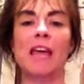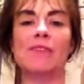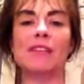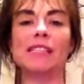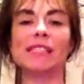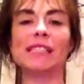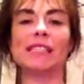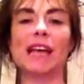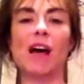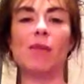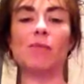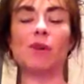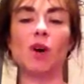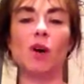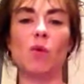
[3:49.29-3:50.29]
This is how
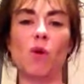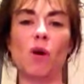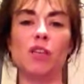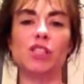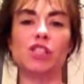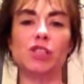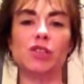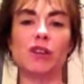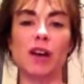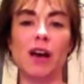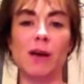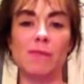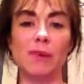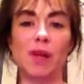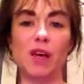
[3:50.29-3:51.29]
I'm going to want you to
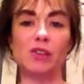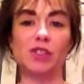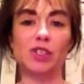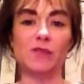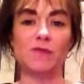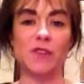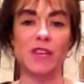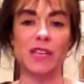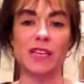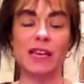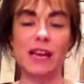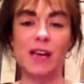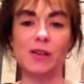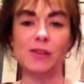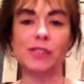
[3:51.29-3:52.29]
upload your
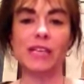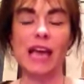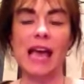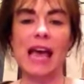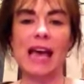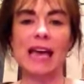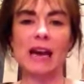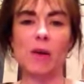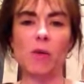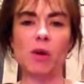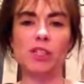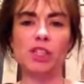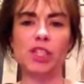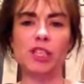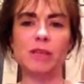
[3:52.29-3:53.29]
videos, and I
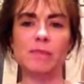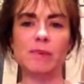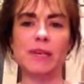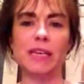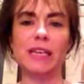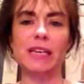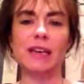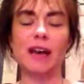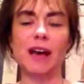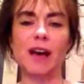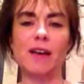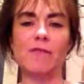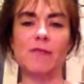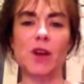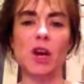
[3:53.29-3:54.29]
want you to be
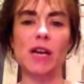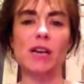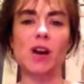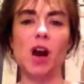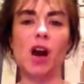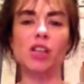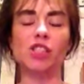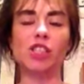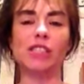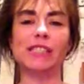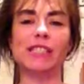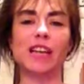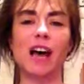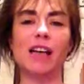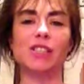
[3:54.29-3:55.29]
very cautious
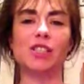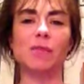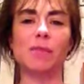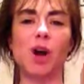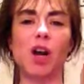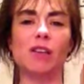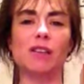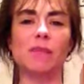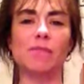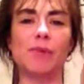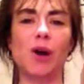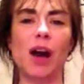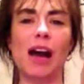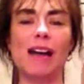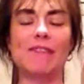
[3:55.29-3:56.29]
not to mark them
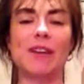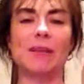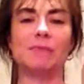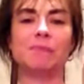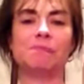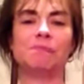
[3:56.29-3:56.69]
private,